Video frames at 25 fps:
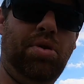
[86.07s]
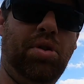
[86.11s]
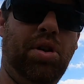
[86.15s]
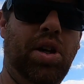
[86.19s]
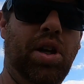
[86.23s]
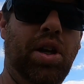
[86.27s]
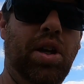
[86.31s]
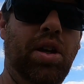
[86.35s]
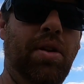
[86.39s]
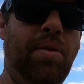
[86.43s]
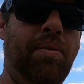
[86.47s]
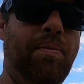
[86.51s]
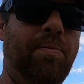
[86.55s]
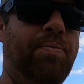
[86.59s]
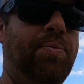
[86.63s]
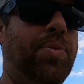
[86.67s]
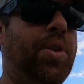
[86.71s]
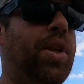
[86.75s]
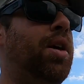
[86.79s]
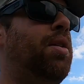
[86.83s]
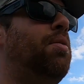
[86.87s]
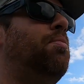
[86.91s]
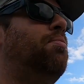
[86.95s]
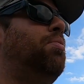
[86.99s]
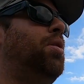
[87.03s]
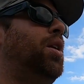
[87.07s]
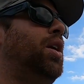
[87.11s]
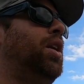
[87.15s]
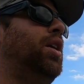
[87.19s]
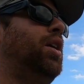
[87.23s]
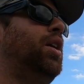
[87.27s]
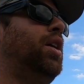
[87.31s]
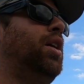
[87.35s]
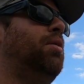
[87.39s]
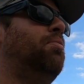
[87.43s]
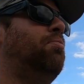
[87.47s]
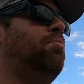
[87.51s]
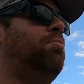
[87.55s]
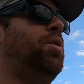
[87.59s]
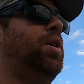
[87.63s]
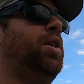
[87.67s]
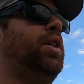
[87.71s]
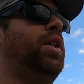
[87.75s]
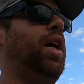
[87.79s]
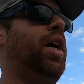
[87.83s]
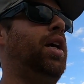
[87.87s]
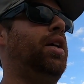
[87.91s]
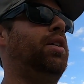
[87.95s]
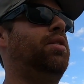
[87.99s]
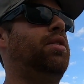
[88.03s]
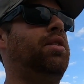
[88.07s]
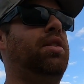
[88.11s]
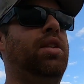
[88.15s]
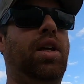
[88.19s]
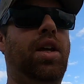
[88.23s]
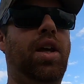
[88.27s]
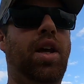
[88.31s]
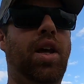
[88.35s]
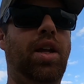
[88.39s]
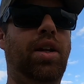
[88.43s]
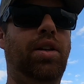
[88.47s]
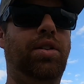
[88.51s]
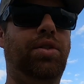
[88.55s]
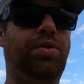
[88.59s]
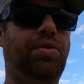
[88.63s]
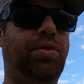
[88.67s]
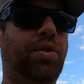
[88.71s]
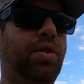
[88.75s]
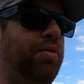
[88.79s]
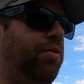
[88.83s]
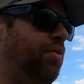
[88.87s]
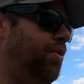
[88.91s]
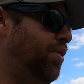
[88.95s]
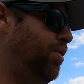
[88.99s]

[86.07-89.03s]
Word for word: three, but it protects the heads from